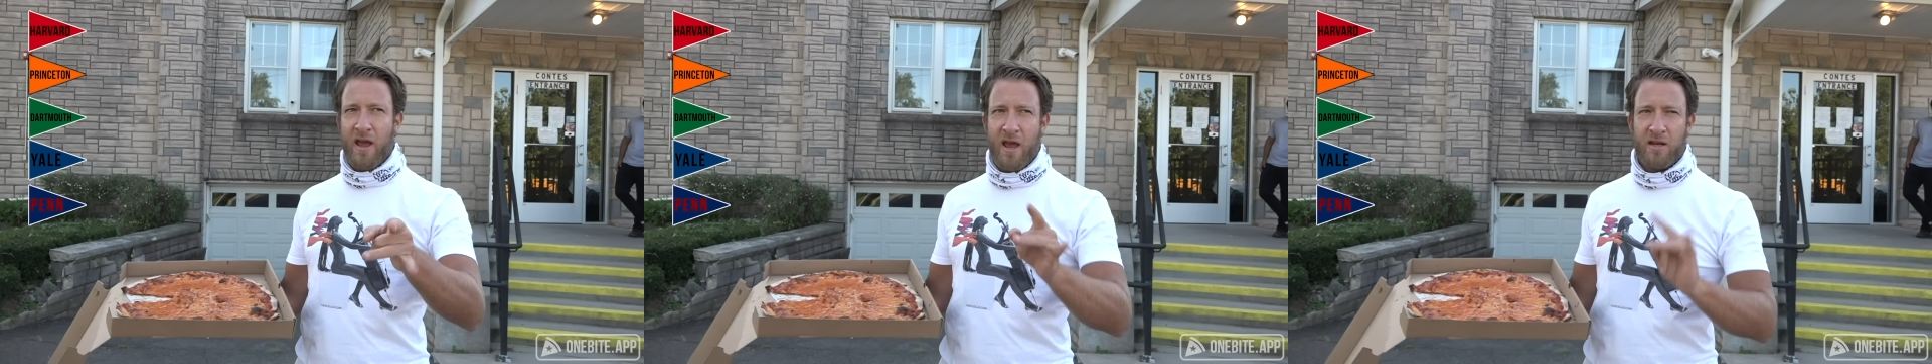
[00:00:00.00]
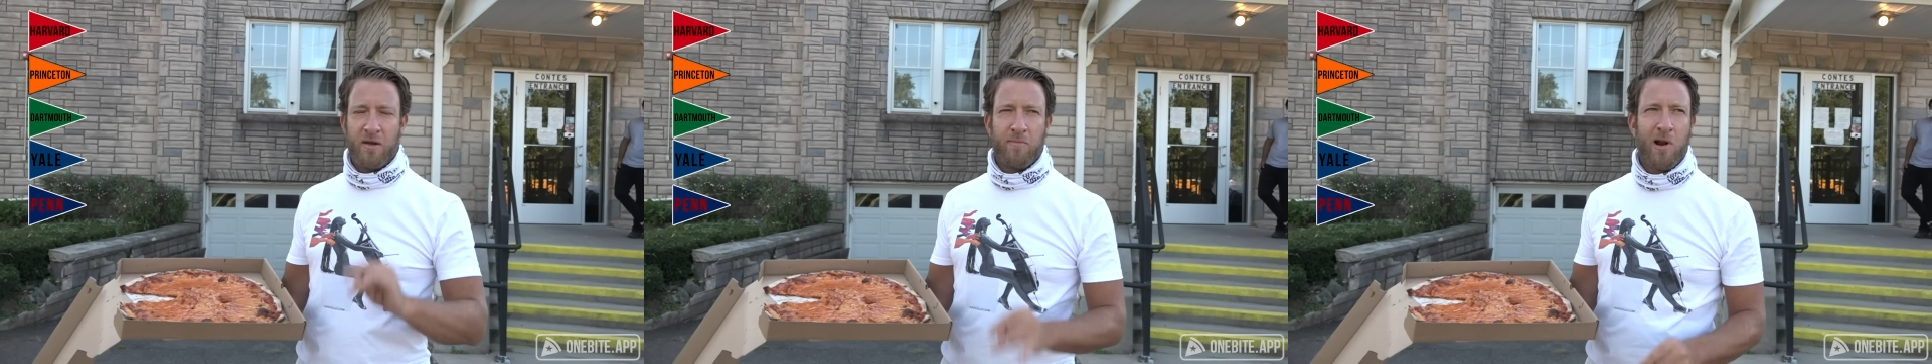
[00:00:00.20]

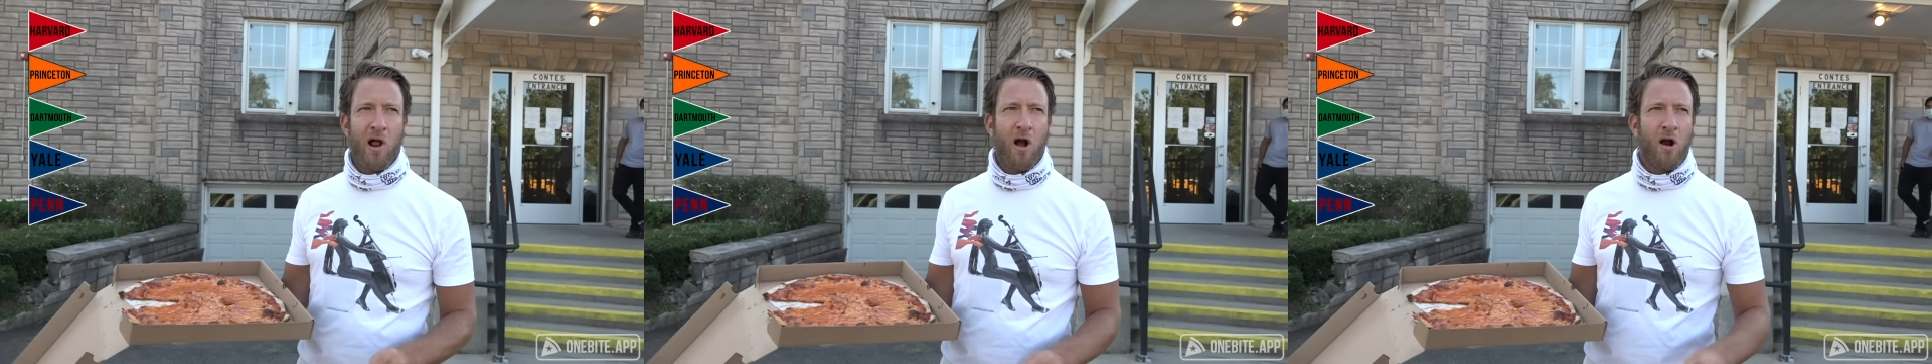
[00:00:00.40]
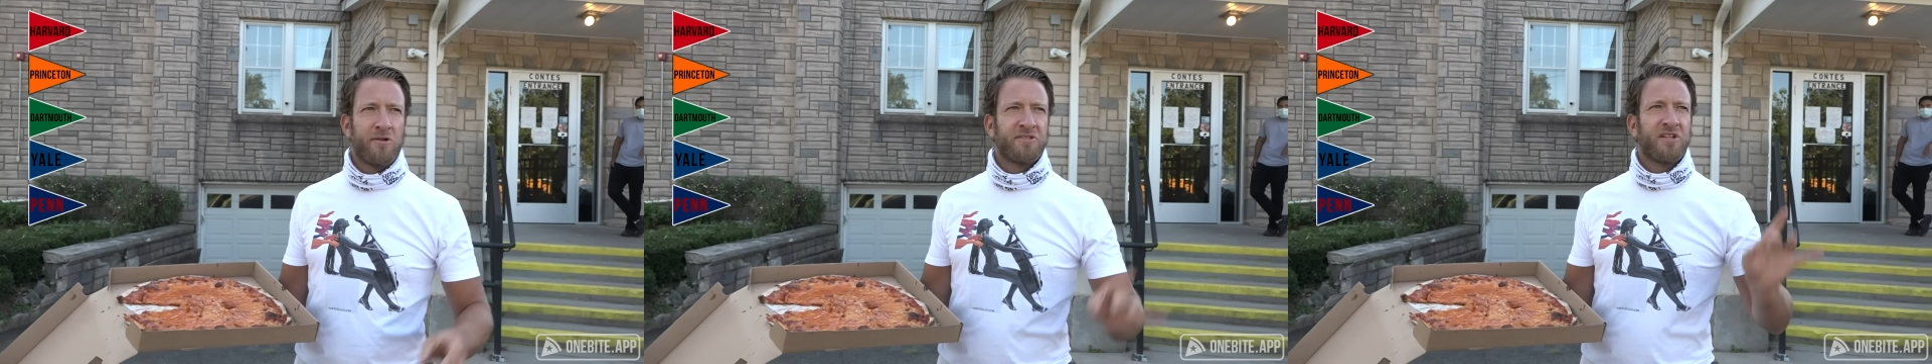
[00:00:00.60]
Andy
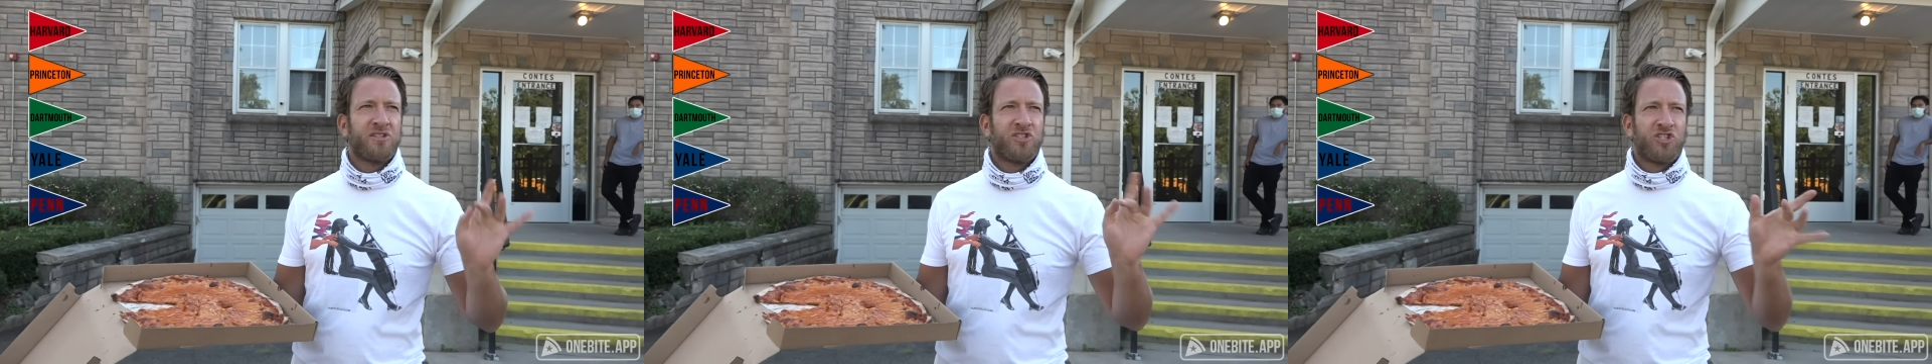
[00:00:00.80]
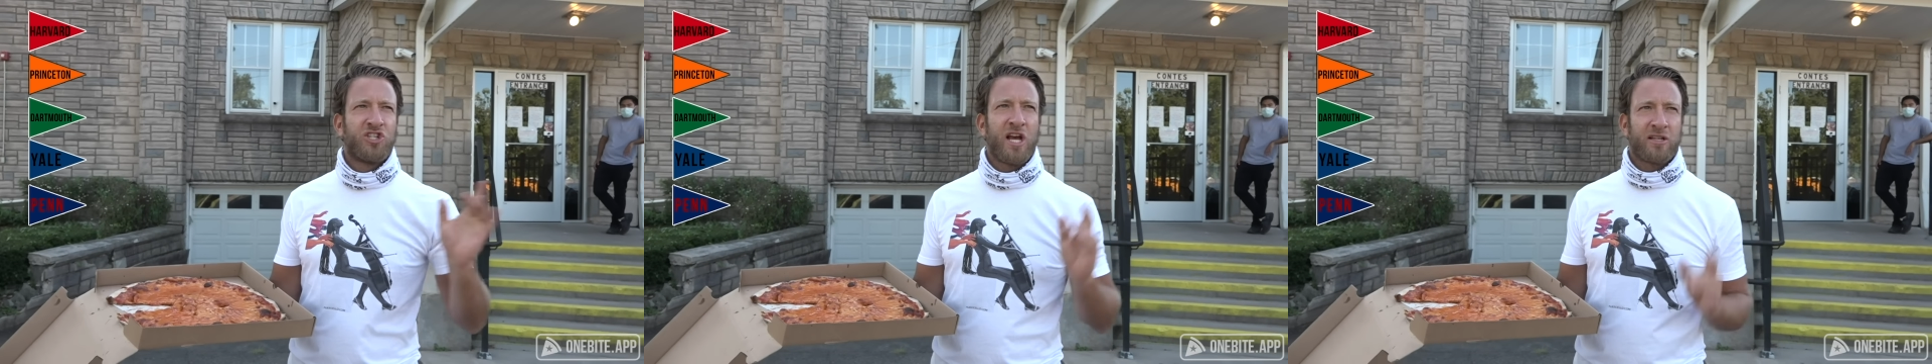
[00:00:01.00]
Bernard
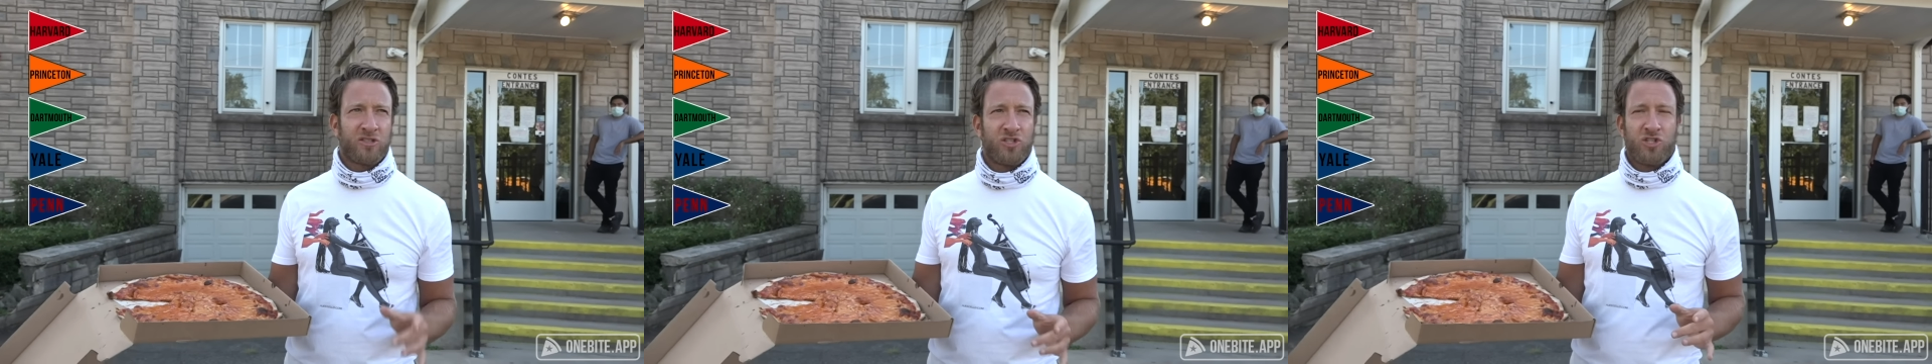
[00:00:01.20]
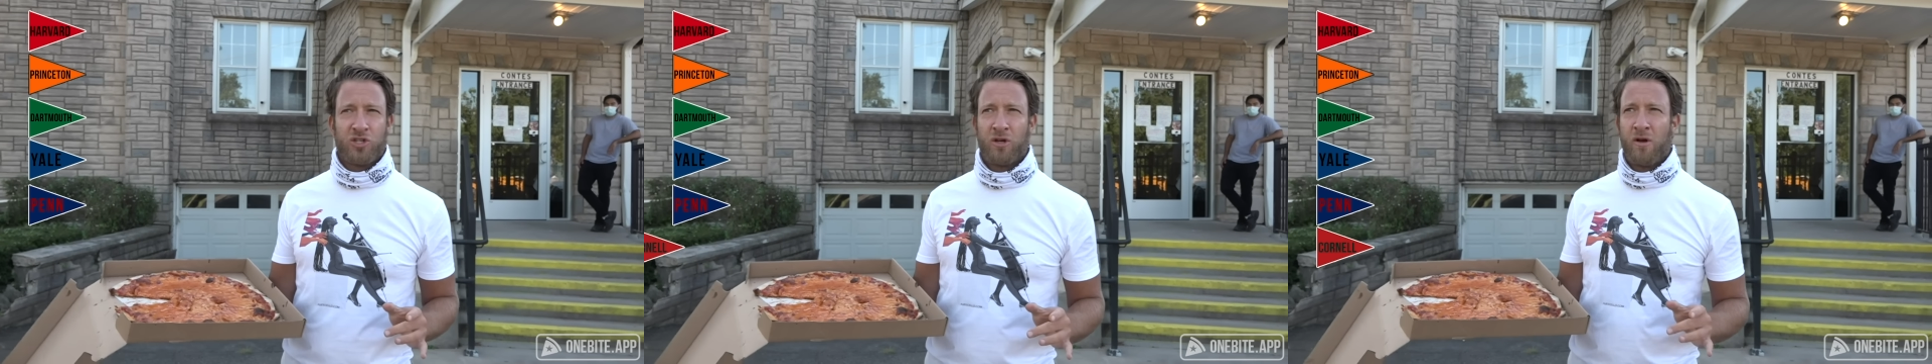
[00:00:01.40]

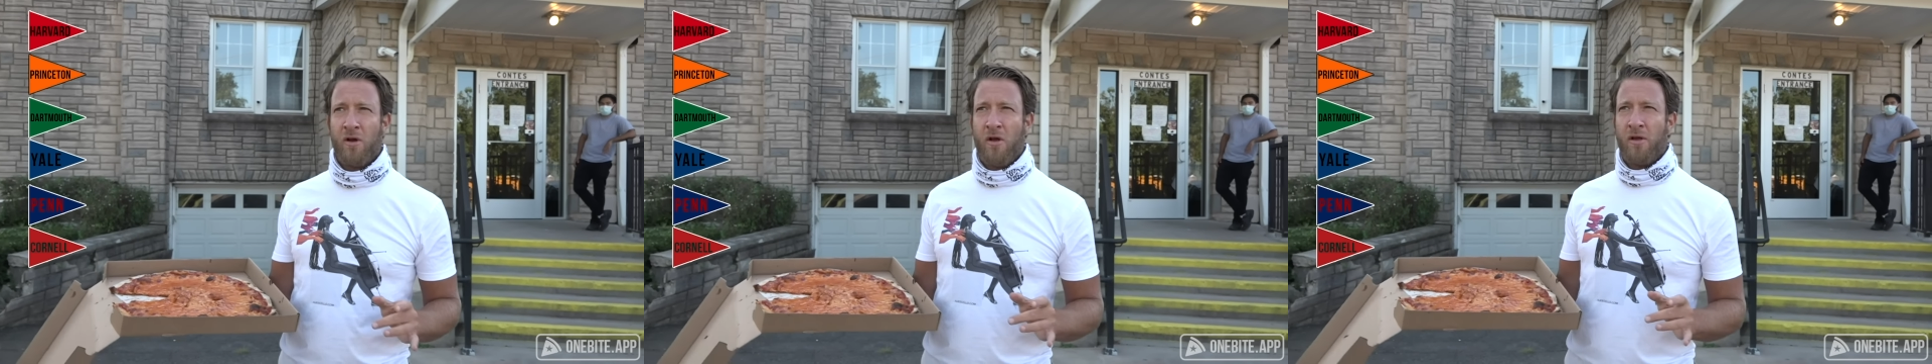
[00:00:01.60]
6.